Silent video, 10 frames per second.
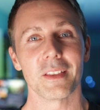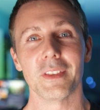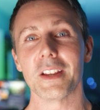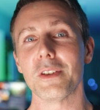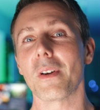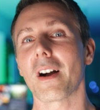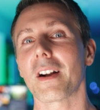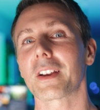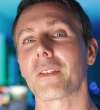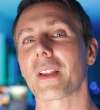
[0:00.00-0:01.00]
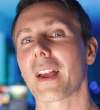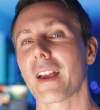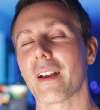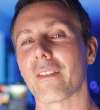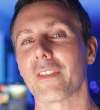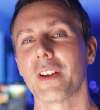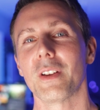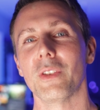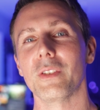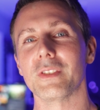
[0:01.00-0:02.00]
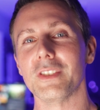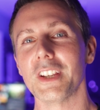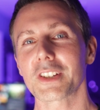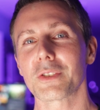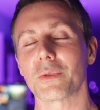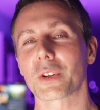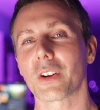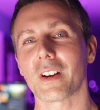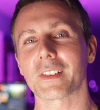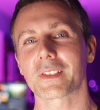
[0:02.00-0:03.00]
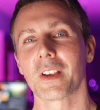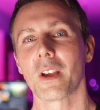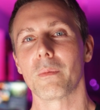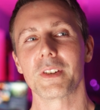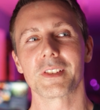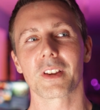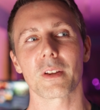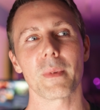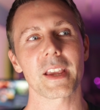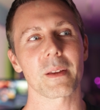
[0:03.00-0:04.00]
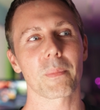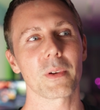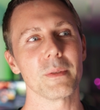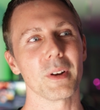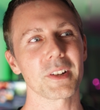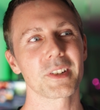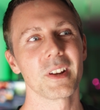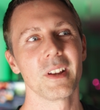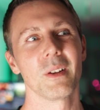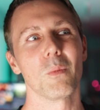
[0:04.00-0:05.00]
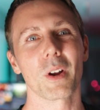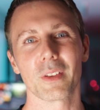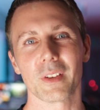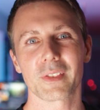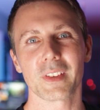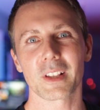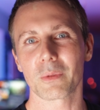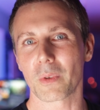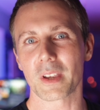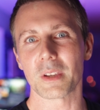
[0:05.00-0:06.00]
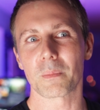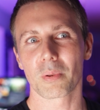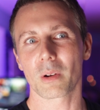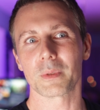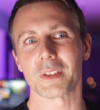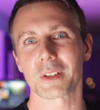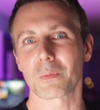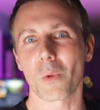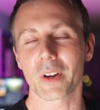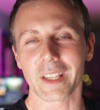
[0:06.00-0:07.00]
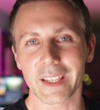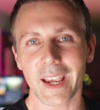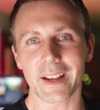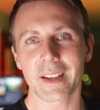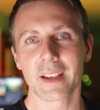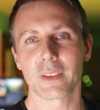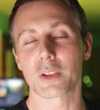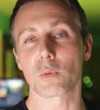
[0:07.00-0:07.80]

then you are going to have those additional costs, which is going to make it pretty much one of those things where you'd probably just want to get the